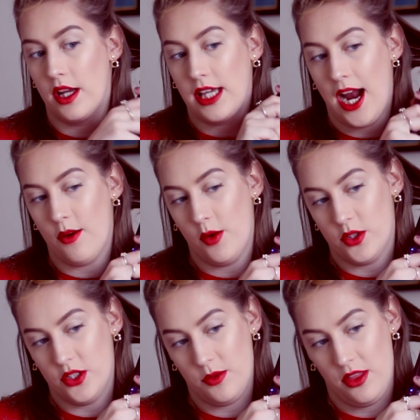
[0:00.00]
I carry
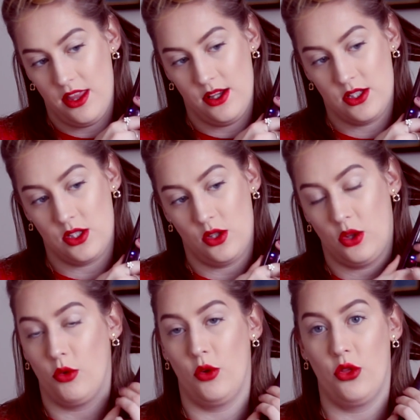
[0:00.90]
on doing this
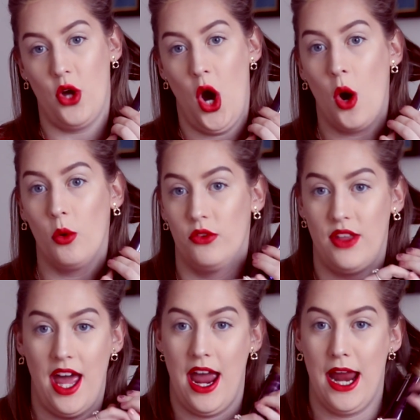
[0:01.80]
through the whole of
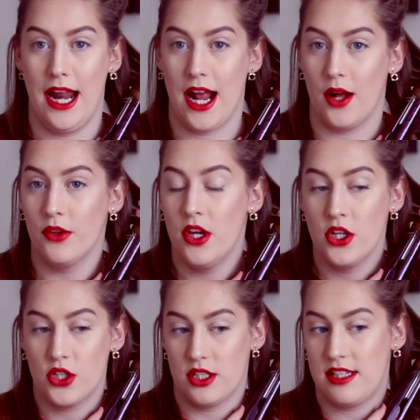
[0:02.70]
the hair now,
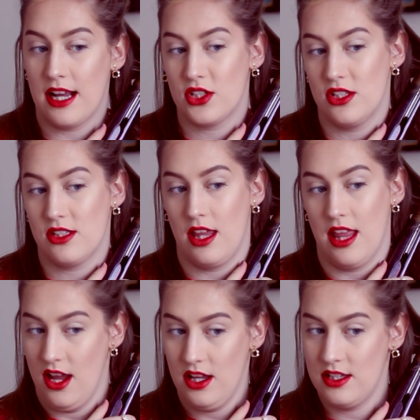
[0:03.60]
just sections like
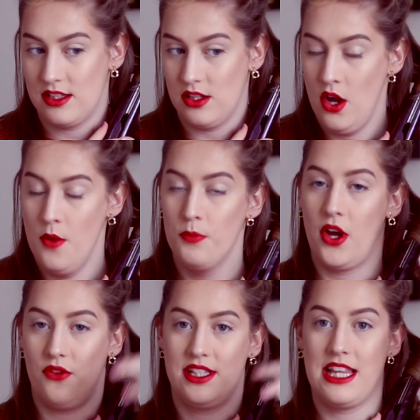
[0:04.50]
this.
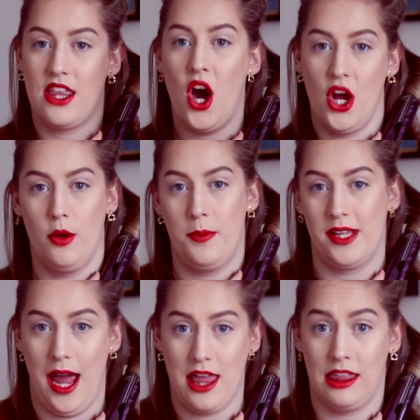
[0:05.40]
Obviously the higher up I
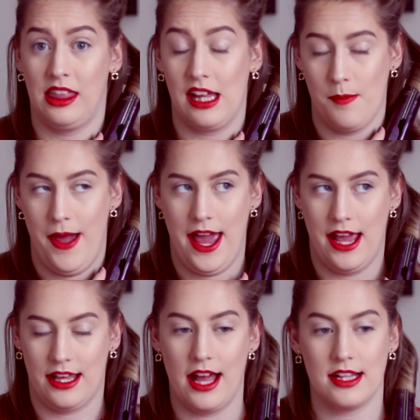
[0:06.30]
get, the thicker my
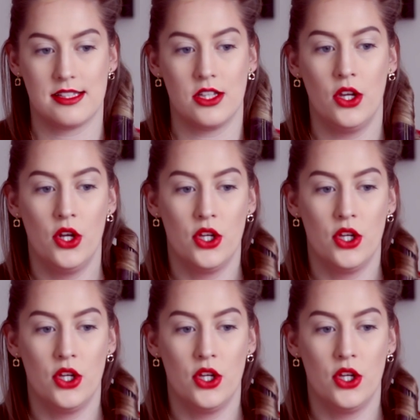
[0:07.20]
hair gets.